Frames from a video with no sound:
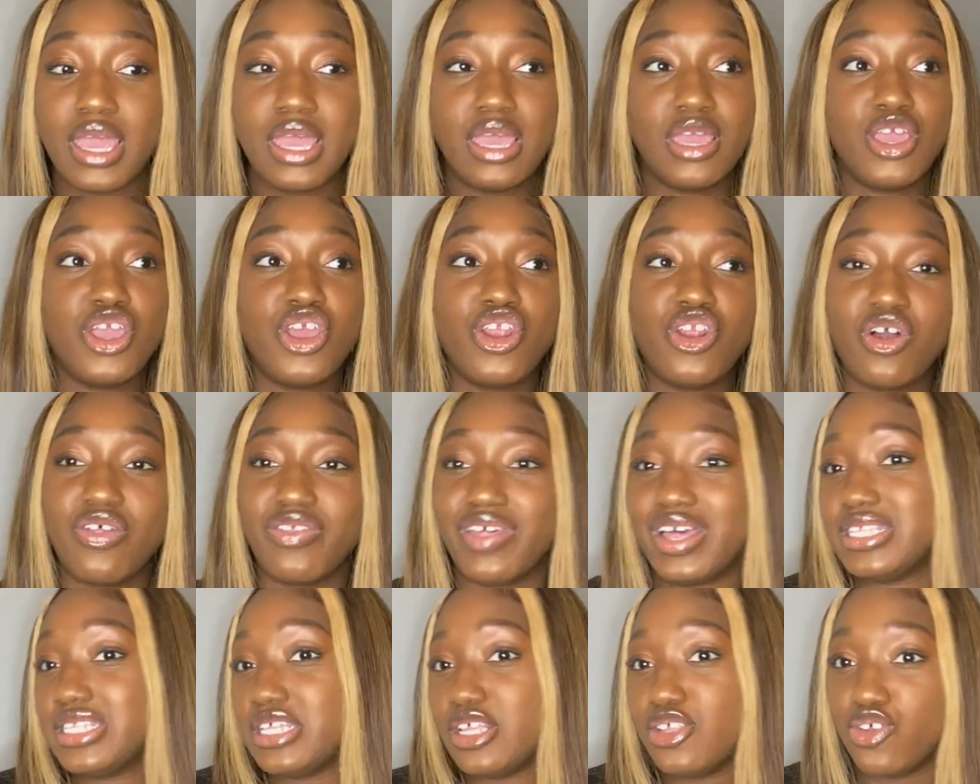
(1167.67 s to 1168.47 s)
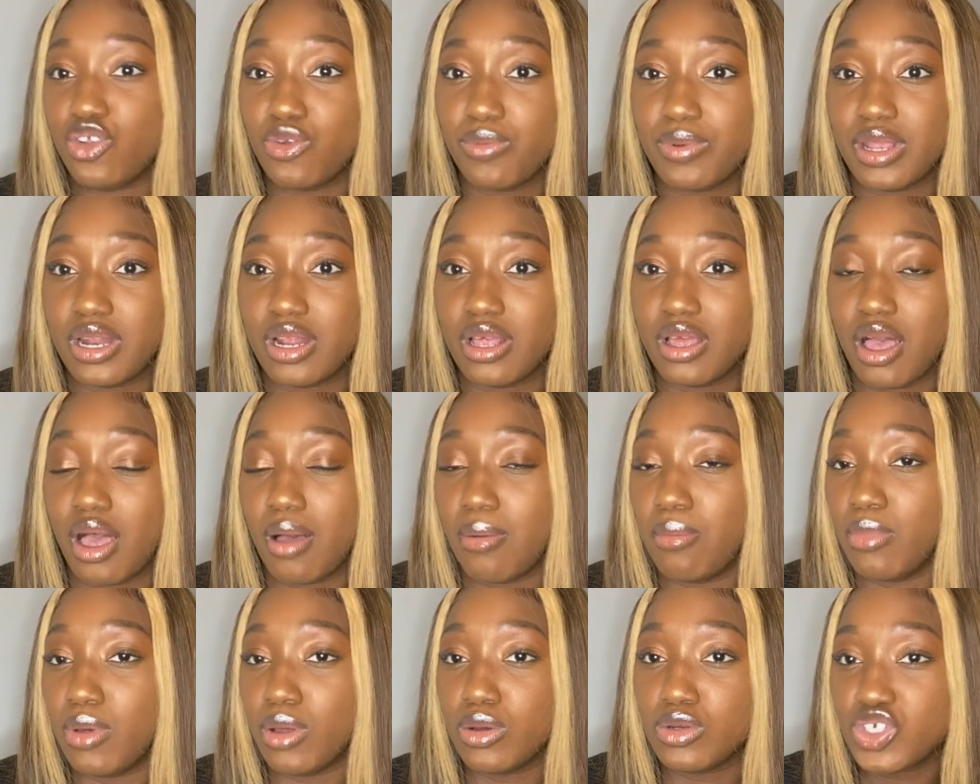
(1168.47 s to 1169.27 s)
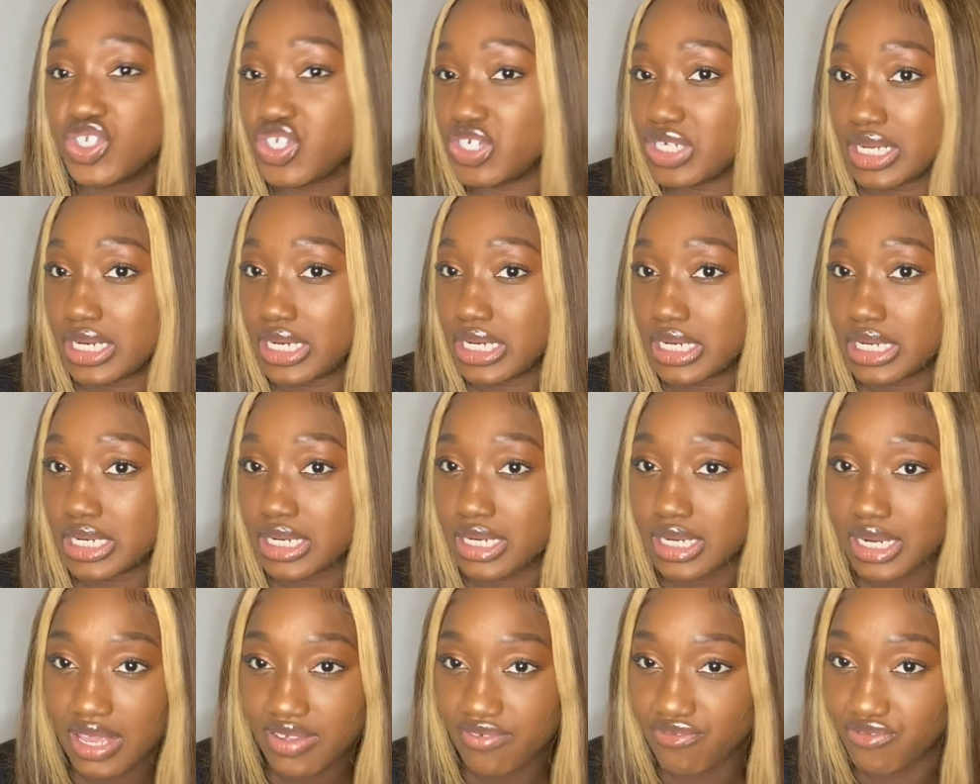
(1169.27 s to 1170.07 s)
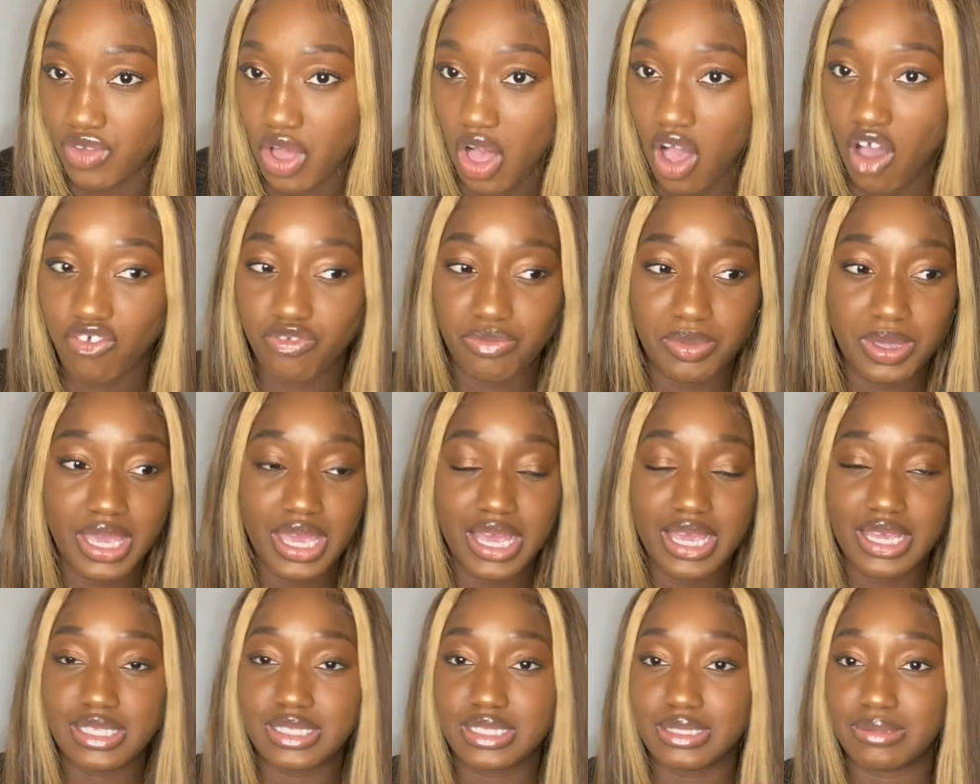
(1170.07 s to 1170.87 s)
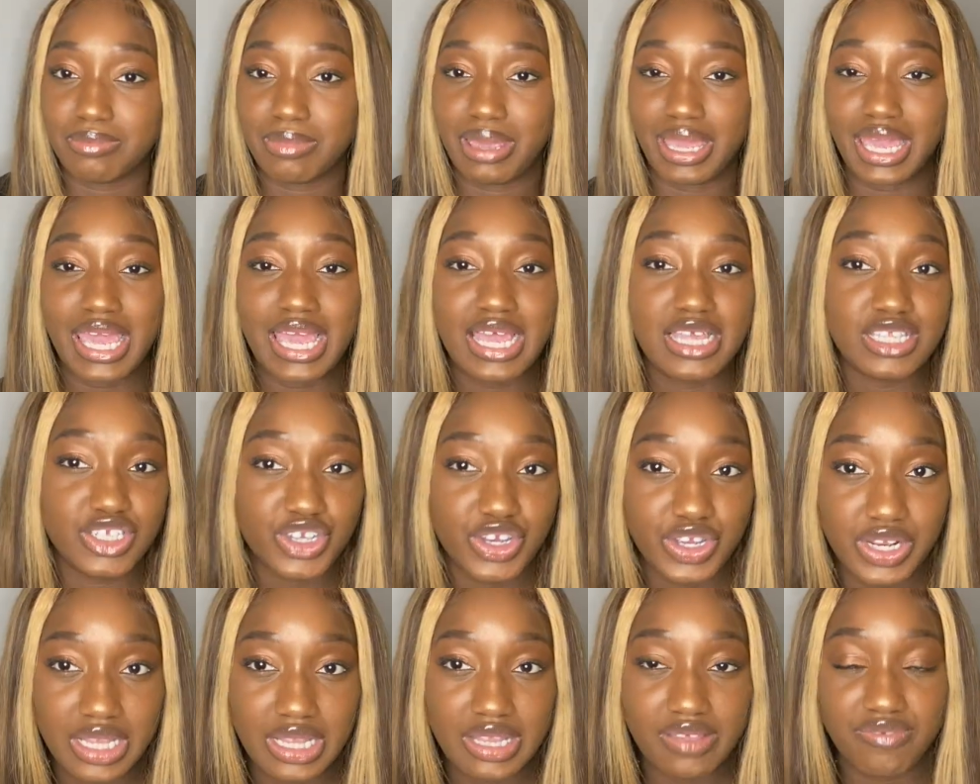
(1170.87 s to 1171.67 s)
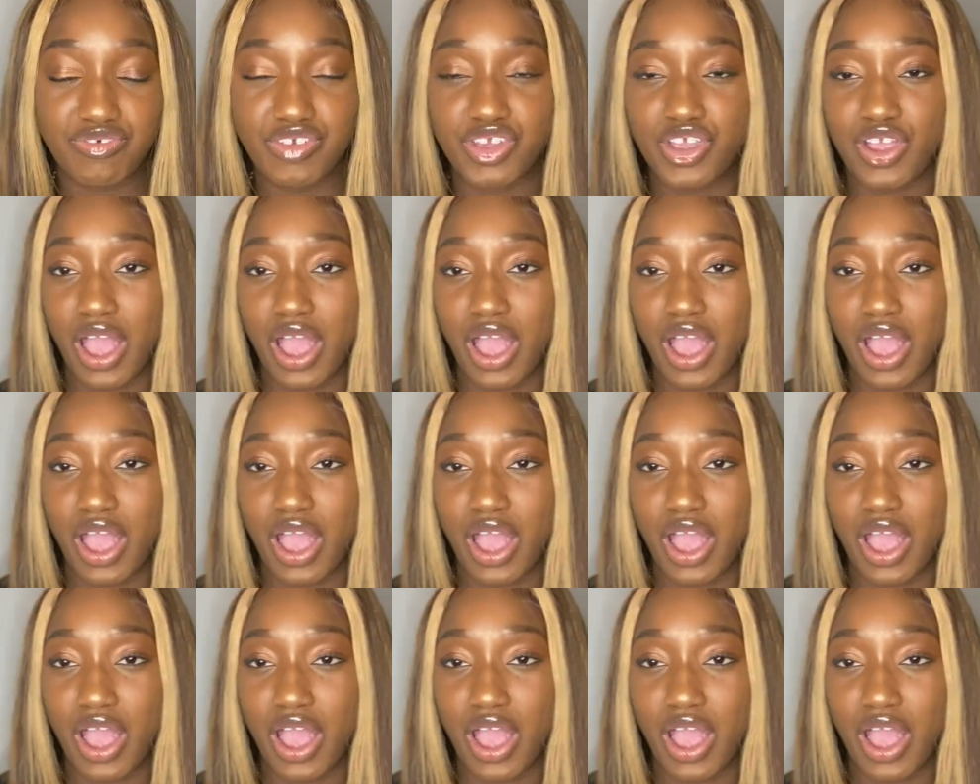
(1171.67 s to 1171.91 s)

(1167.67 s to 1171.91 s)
you know, that's a little bit of emotion involved because my kids are going to live here.